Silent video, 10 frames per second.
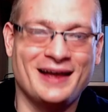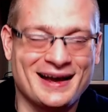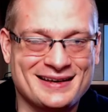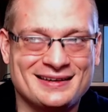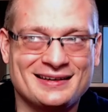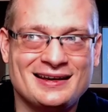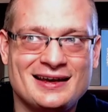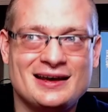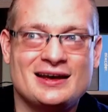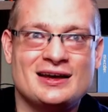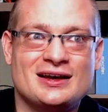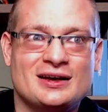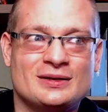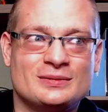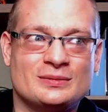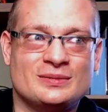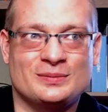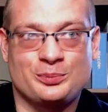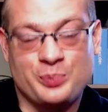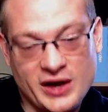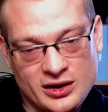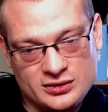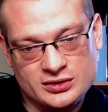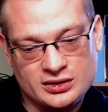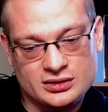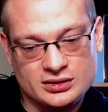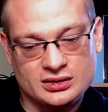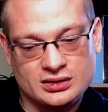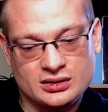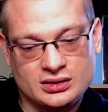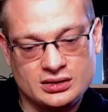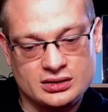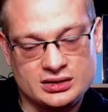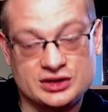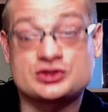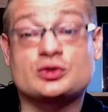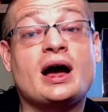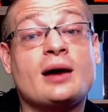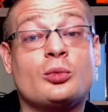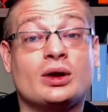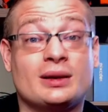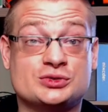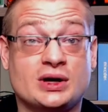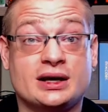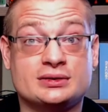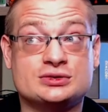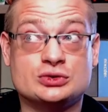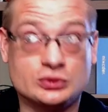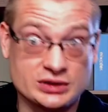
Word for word: I can better describe what I'm trying to